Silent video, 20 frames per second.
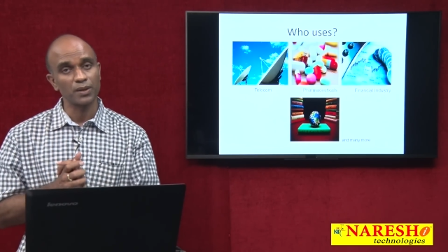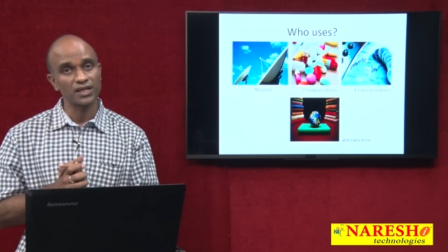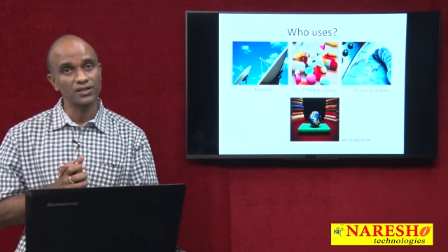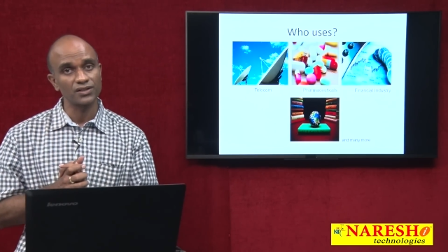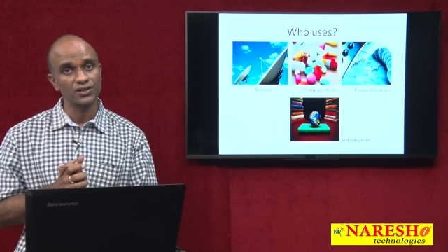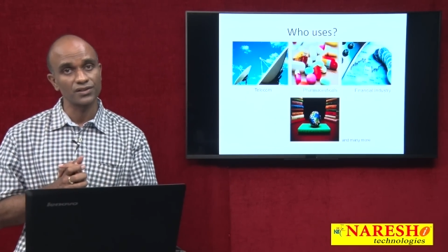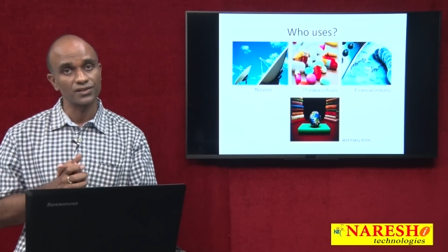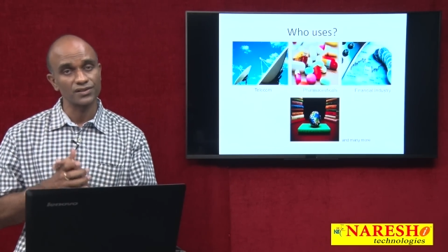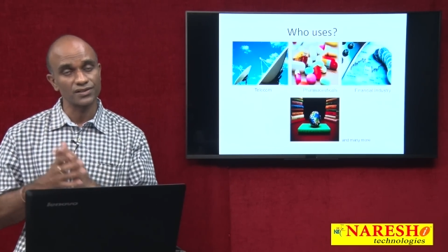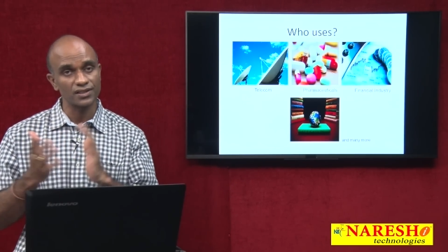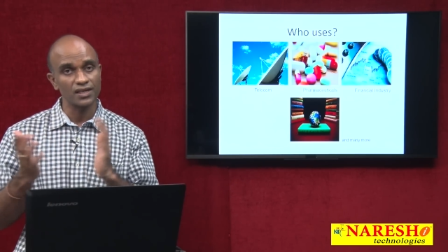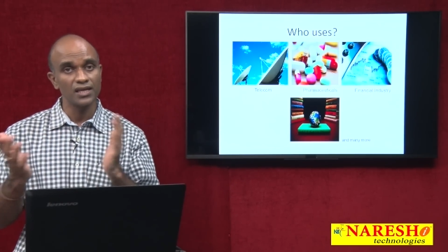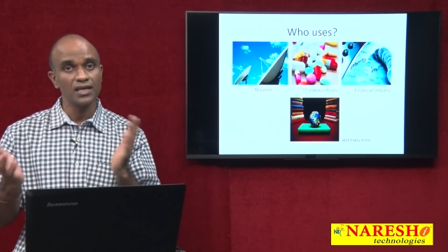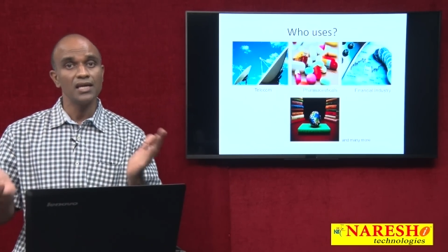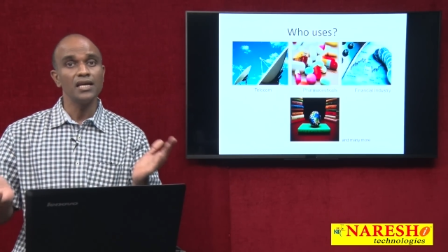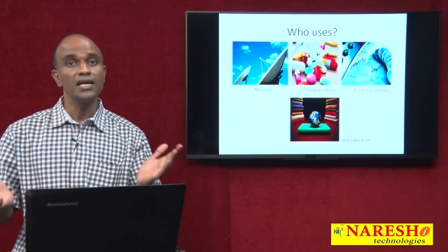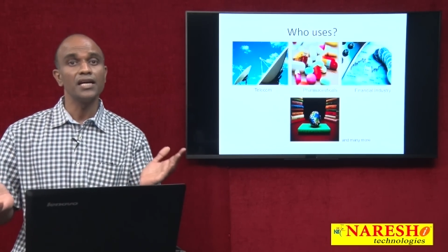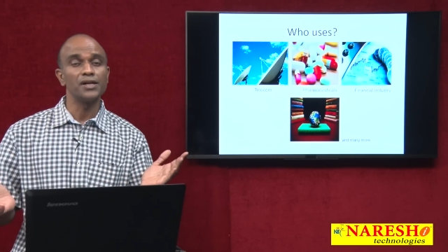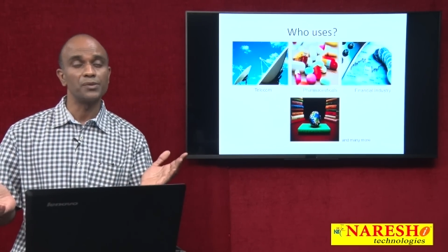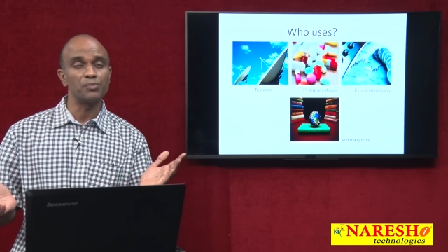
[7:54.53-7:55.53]
patients
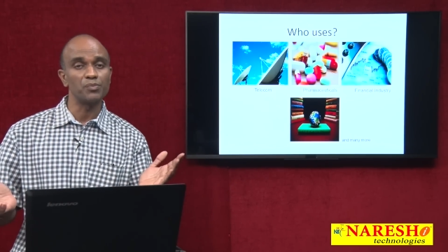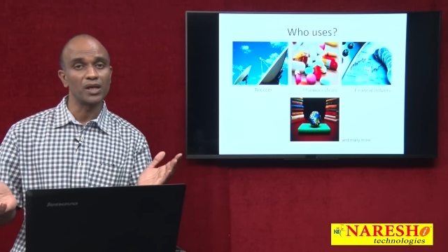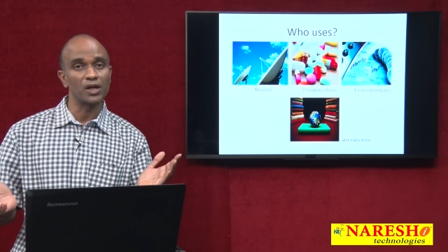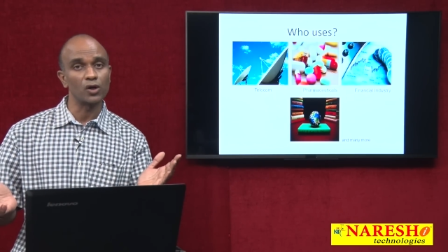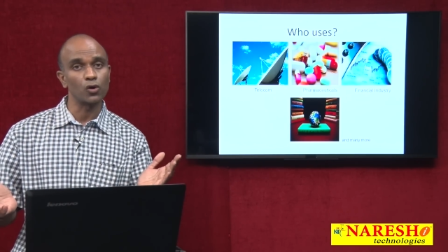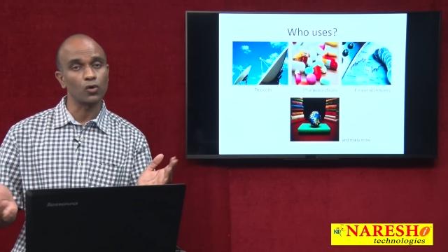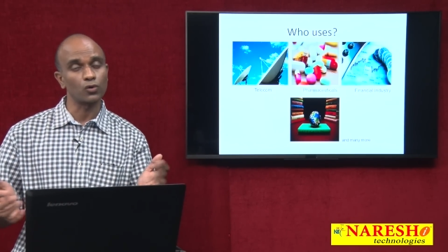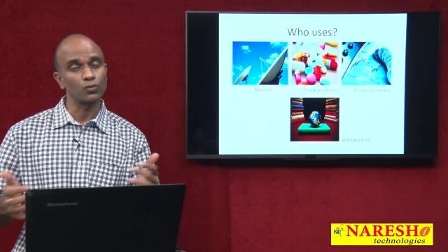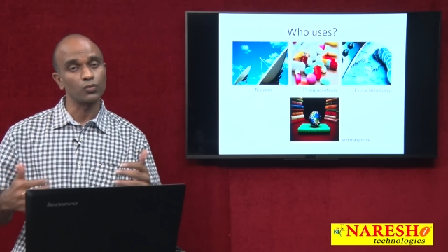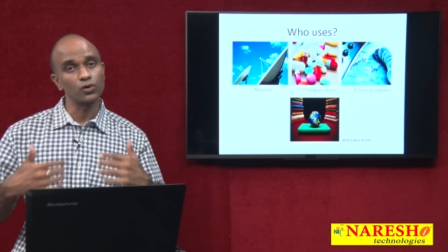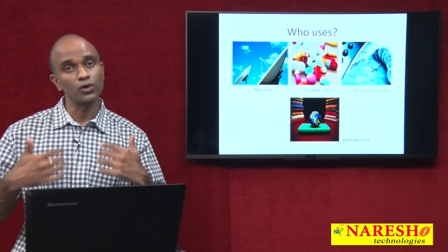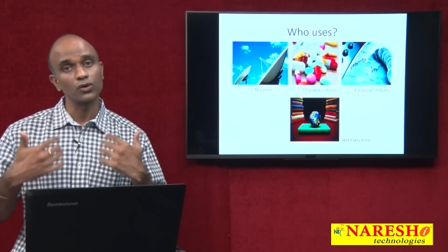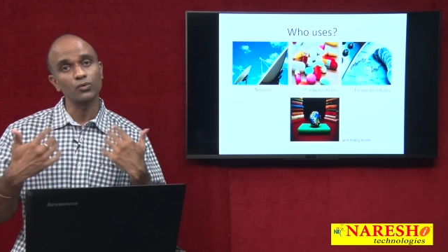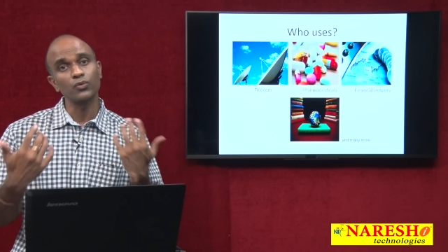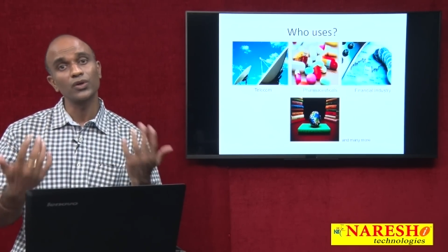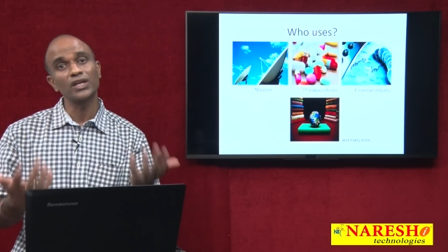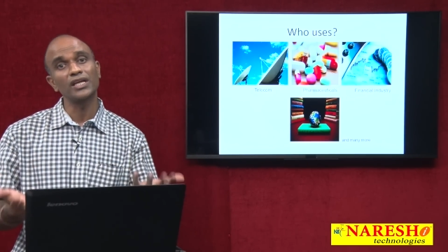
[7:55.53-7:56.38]
it may not work.